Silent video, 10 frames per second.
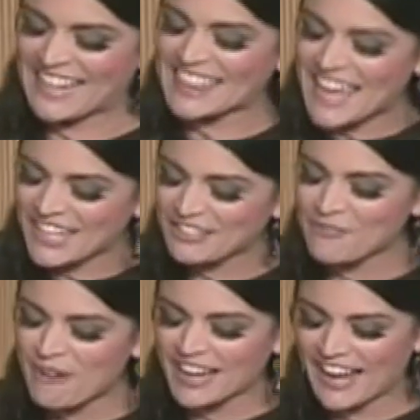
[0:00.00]
And thank you to
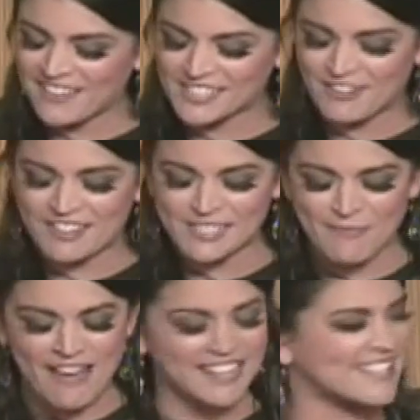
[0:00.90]
the White House
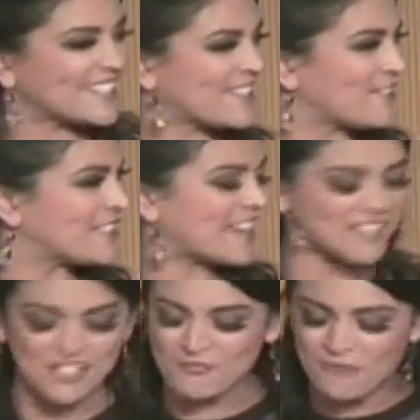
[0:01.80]
Correspondents
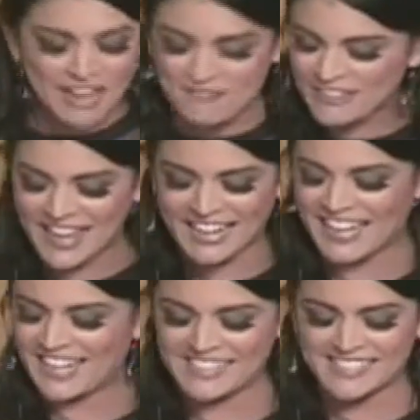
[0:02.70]
Association, whatever that
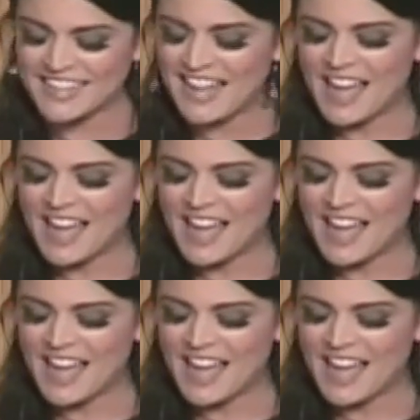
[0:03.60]
is.